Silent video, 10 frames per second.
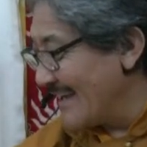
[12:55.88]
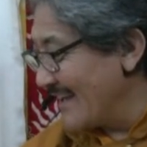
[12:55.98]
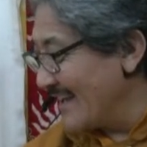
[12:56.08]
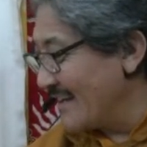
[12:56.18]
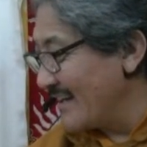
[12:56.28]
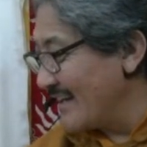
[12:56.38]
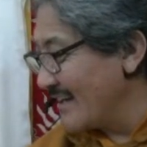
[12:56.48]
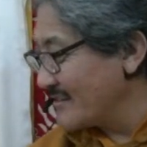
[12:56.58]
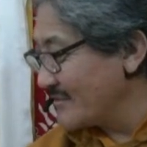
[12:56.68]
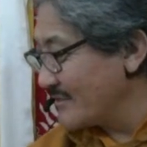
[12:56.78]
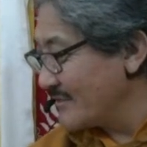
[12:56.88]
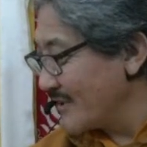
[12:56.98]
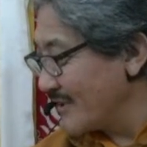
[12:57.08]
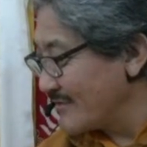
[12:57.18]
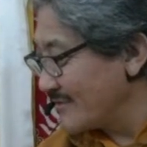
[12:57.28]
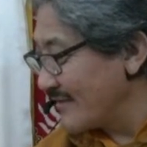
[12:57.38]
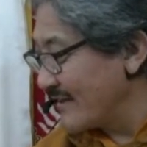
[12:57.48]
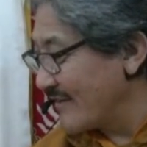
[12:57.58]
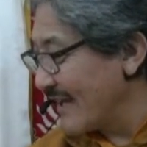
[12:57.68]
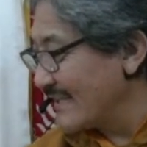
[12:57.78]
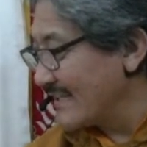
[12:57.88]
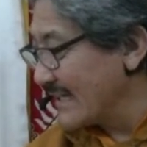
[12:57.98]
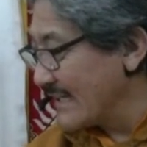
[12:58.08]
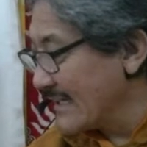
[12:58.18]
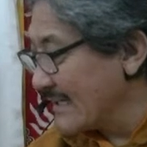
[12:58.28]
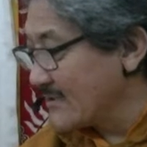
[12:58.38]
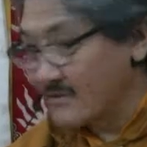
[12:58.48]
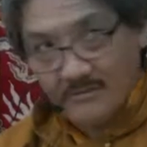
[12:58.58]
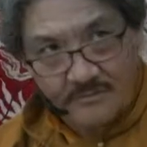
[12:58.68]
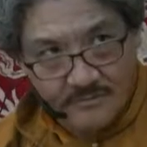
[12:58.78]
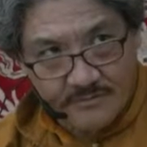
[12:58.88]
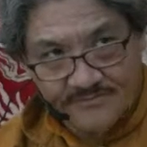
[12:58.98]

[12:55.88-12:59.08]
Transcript: uh, you understand, right? So,